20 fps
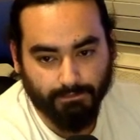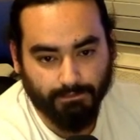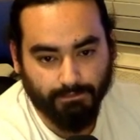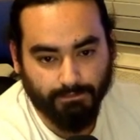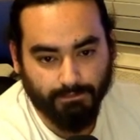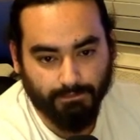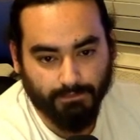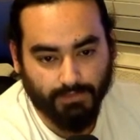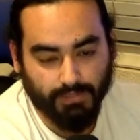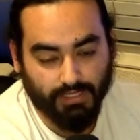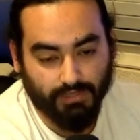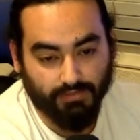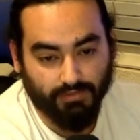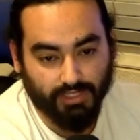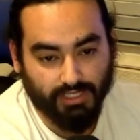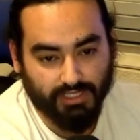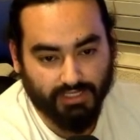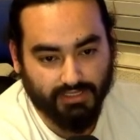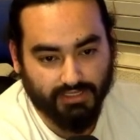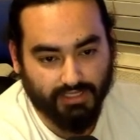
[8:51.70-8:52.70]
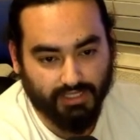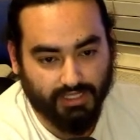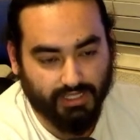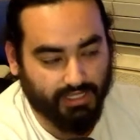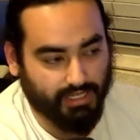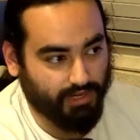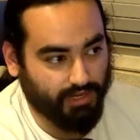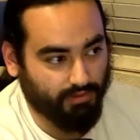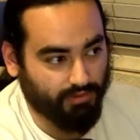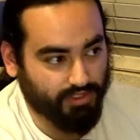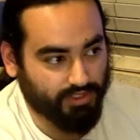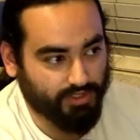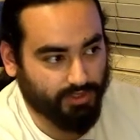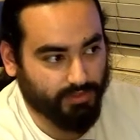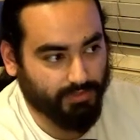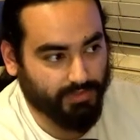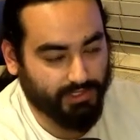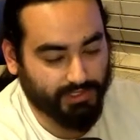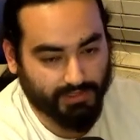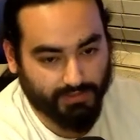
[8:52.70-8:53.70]
he realizes that he can't reach the
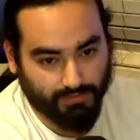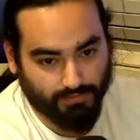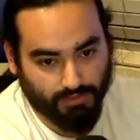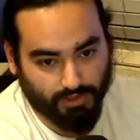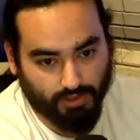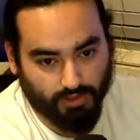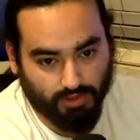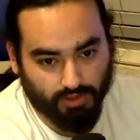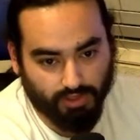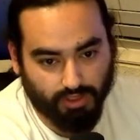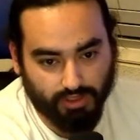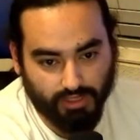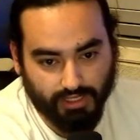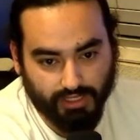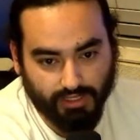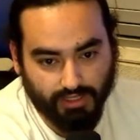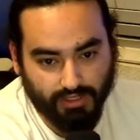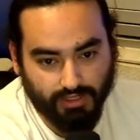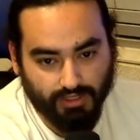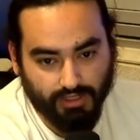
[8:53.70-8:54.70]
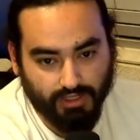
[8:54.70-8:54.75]
belts from the corner ladder.